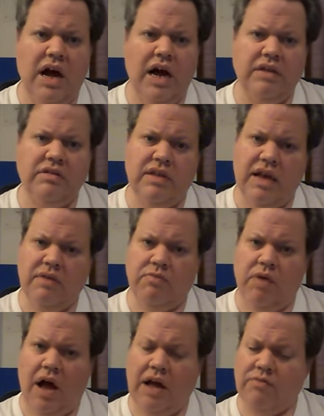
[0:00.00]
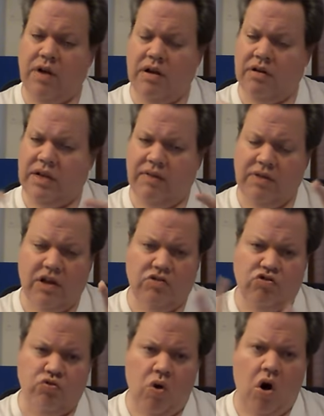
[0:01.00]
I'd say I'd rather give it a
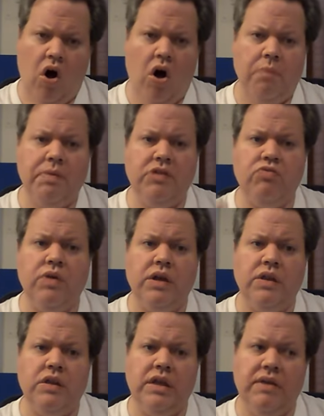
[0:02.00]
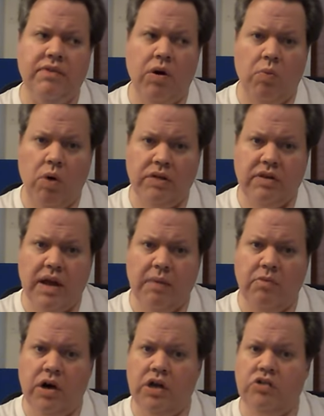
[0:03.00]
draw between give it a
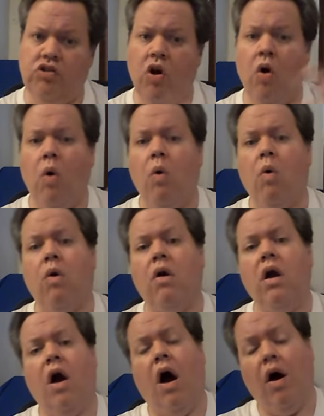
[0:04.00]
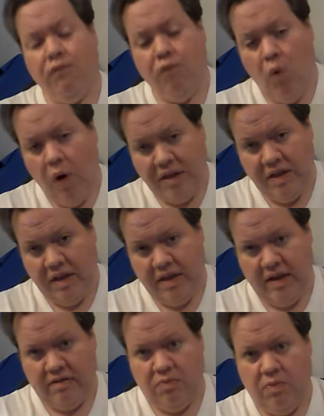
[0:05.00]
one-time watch or avoid
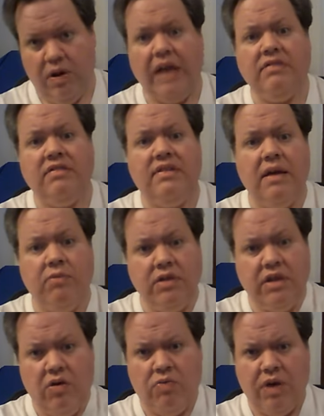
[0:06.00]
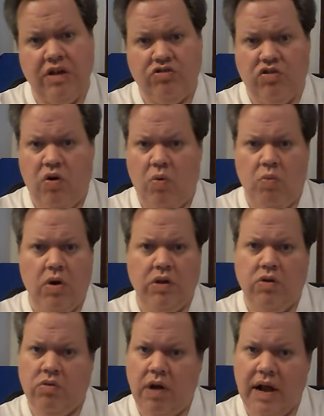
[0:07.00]
this one and stick with the original
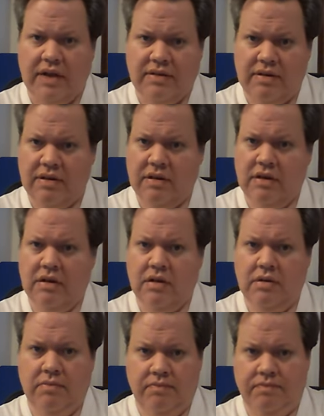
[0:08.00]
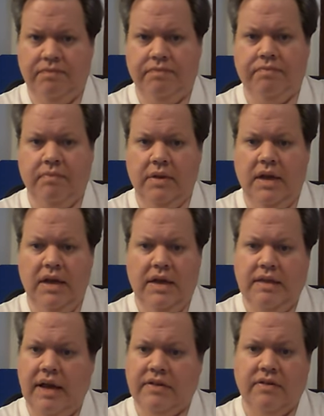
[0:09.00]
one, alright?
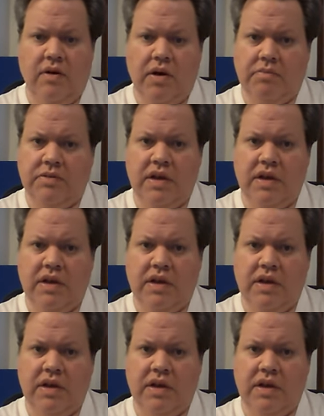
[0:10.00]
That's all I'm